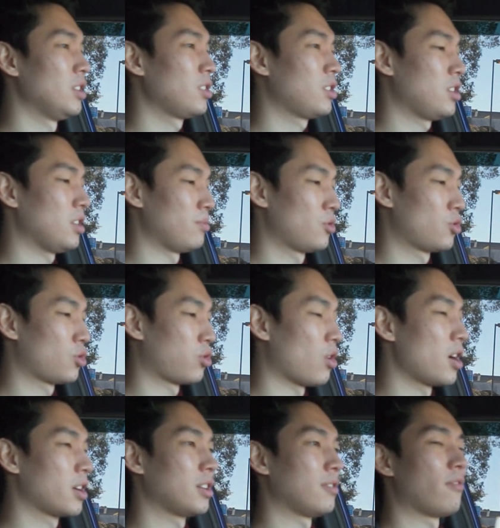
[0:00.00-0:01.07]
It keeps
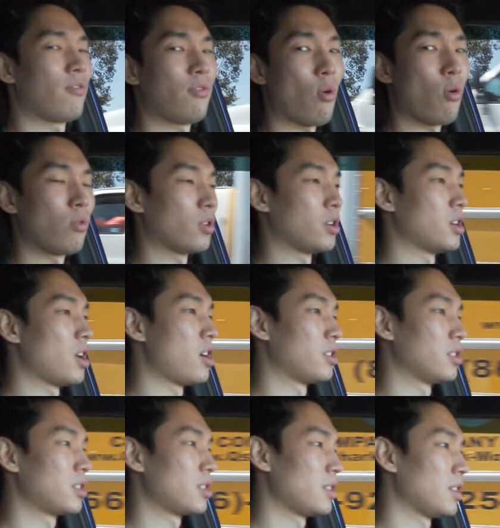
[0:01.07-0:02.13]
trucking forward,
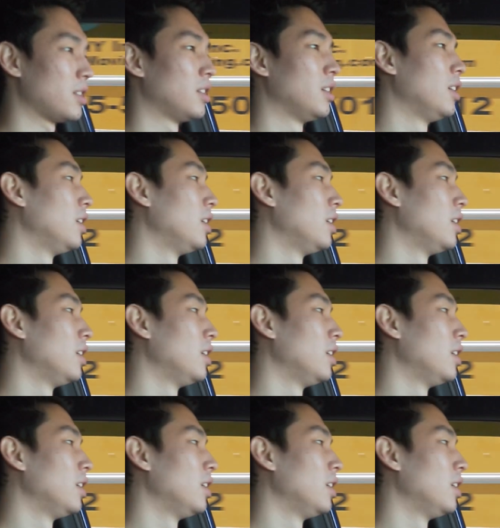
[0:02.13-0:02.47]
honestly,